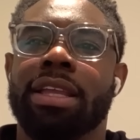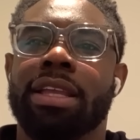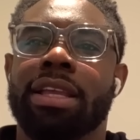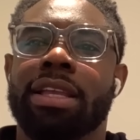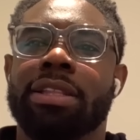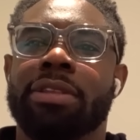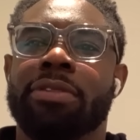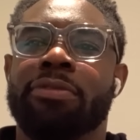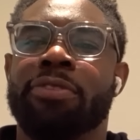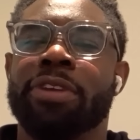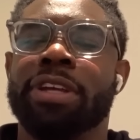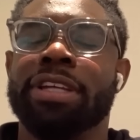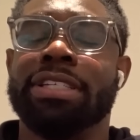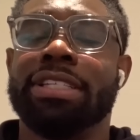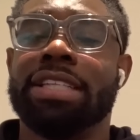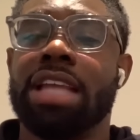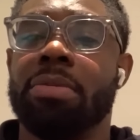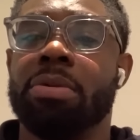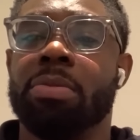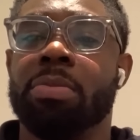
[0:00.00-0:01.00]
the first
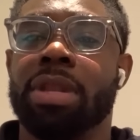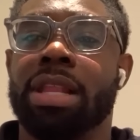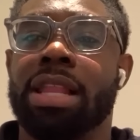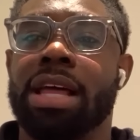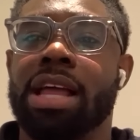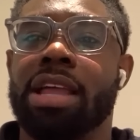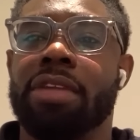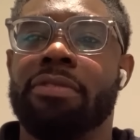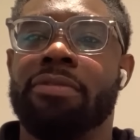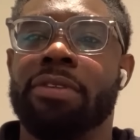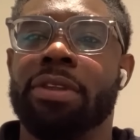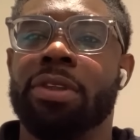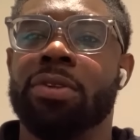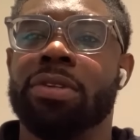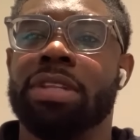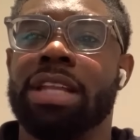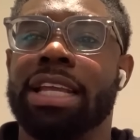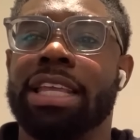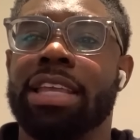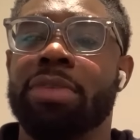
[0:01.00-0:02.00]
time in my life, it looked
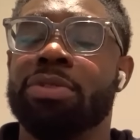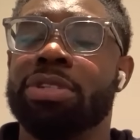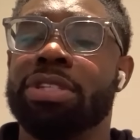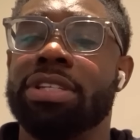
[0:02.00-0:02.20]
like he was